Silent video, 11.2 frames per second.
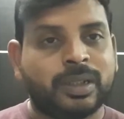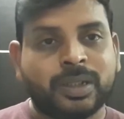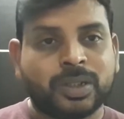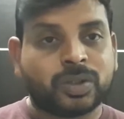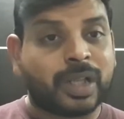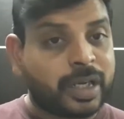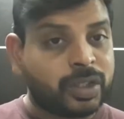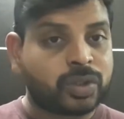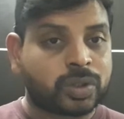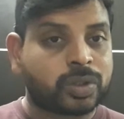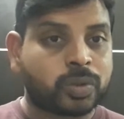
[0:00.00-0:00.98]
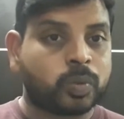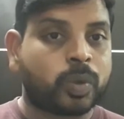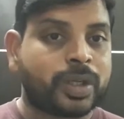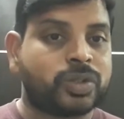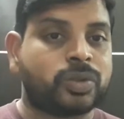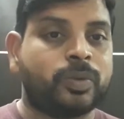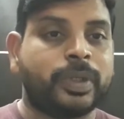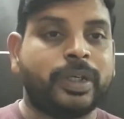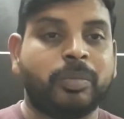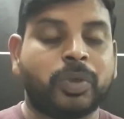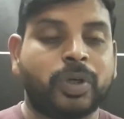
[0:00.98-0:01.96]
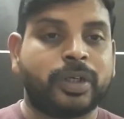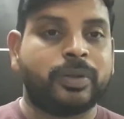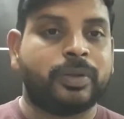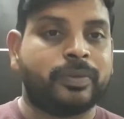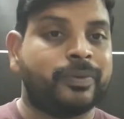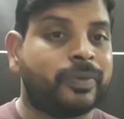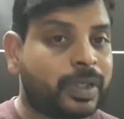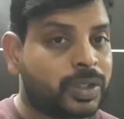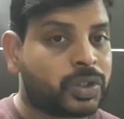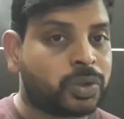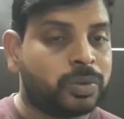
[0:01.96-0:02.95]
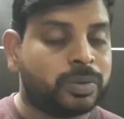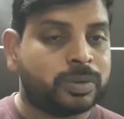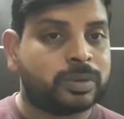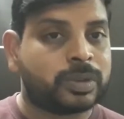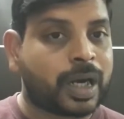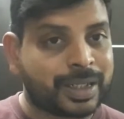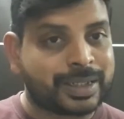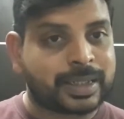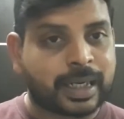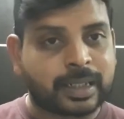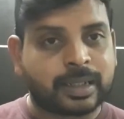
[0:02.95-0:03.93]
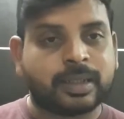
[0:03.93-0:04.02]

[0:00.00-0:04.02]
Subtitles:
So that is what is so very important for us to understand.